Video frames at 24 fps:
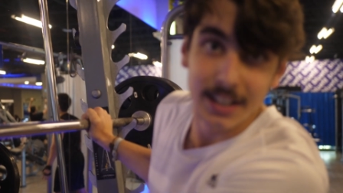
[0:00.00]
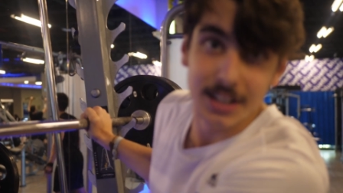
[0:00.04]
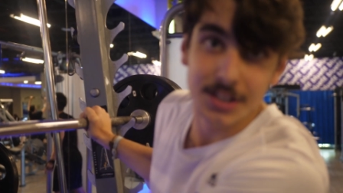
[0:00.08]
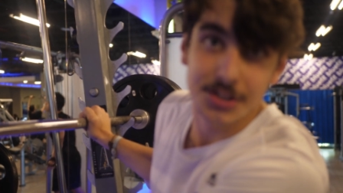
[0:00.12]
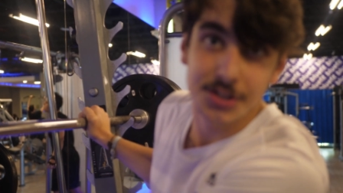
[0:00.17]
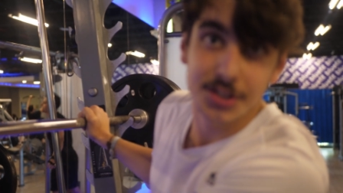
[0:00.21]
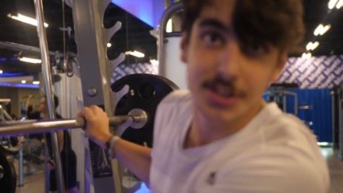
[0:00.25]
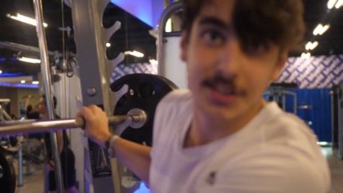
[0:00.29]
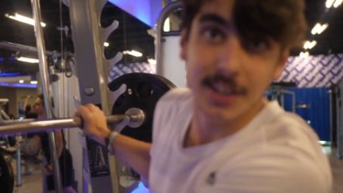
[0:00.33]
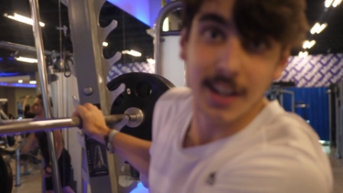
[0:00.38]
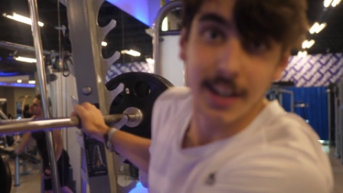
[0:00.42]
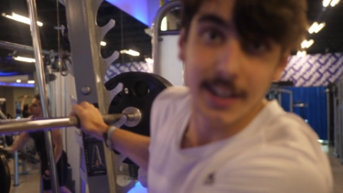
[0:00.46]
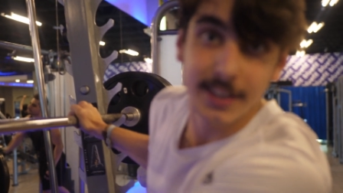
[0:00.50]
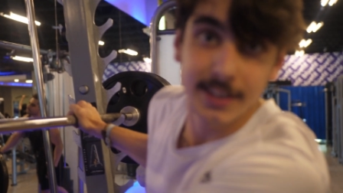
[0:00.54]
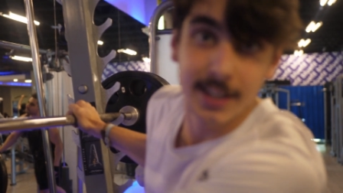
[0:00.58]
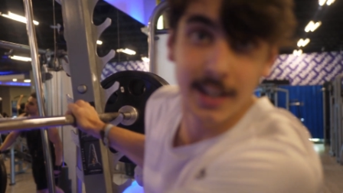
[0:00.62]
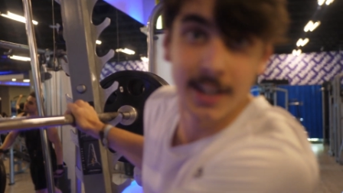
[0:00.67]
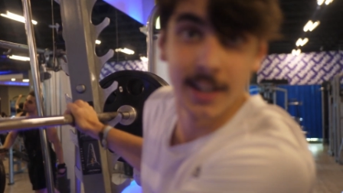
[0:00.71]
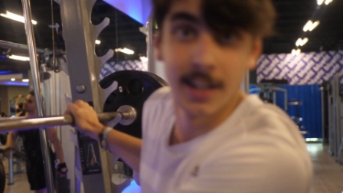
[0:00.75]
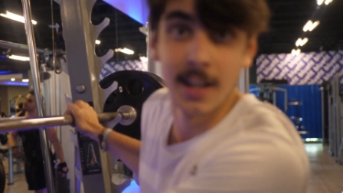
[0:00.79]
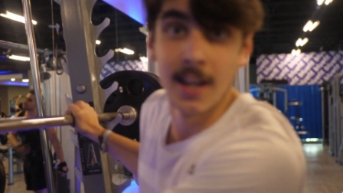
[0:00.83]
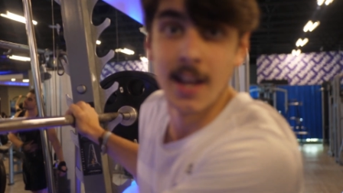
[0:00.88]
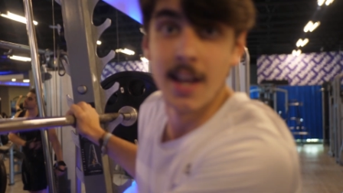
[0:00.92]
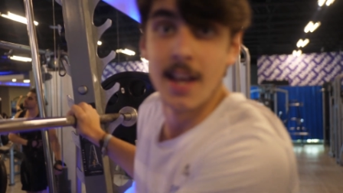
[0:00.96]
each side.
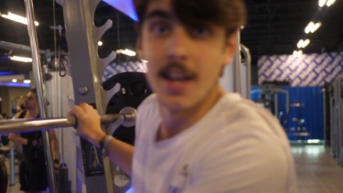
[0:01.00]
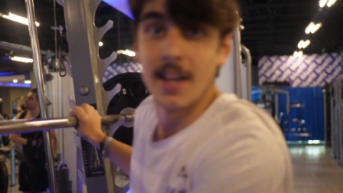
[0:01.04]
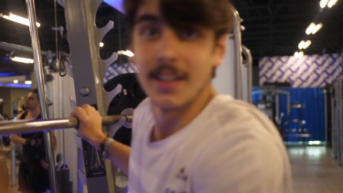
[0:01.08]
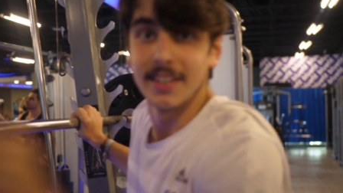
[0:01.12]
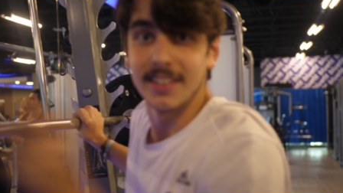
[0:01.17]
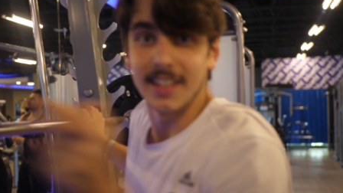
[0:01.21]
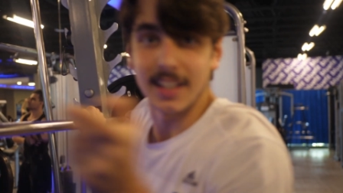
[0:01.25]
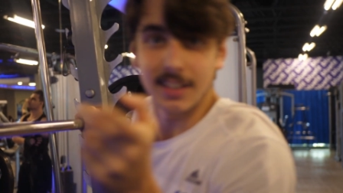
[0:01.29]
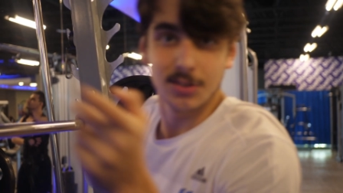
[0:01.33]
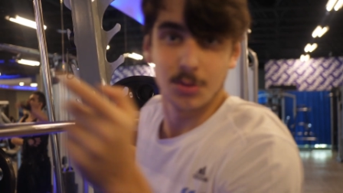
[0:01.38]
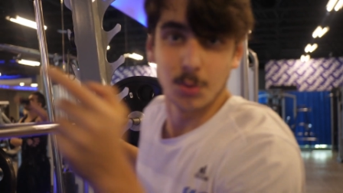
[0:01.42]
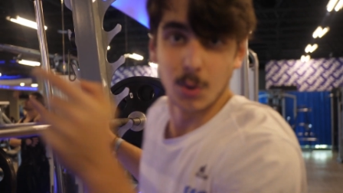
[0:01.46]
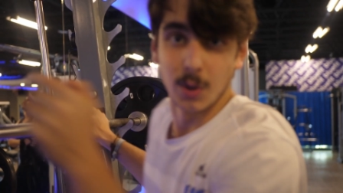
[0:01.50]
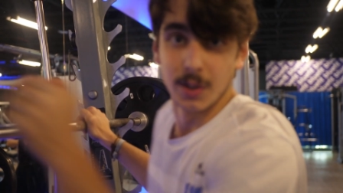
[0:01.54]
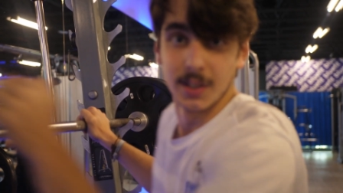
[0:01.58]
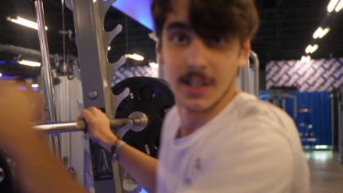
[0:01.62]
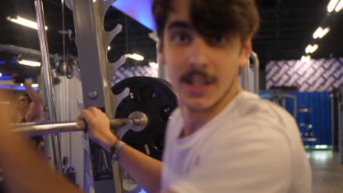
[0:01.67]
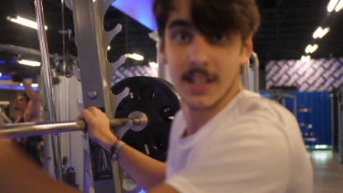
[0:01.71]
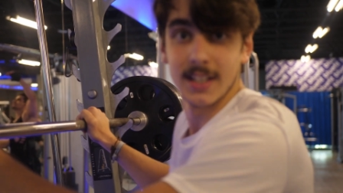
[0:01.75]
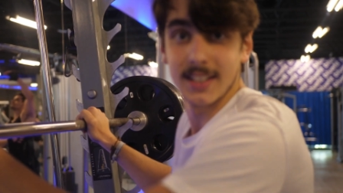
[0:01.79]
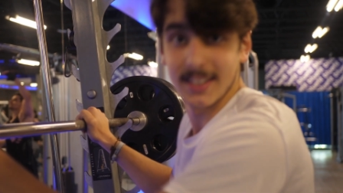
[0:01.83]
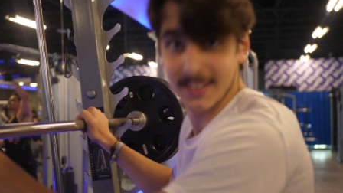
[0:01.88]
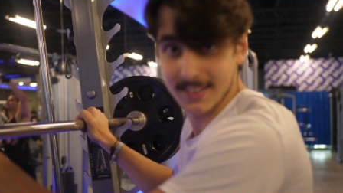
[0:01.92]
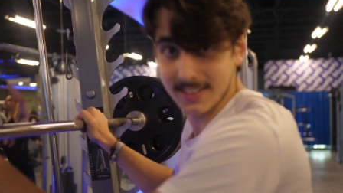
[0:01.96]
Next one.
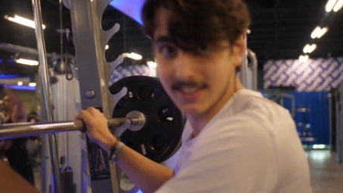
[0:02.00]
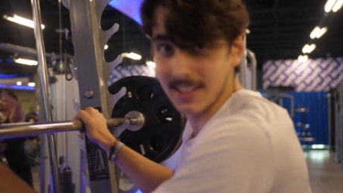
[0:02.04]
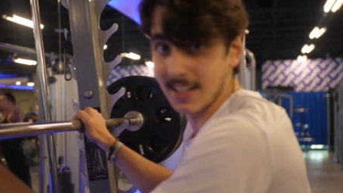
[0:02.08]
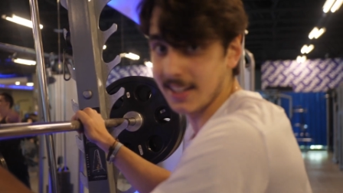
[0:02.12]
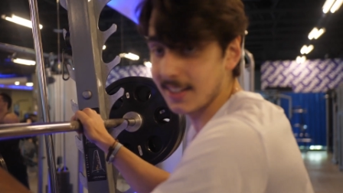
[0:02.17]
Let's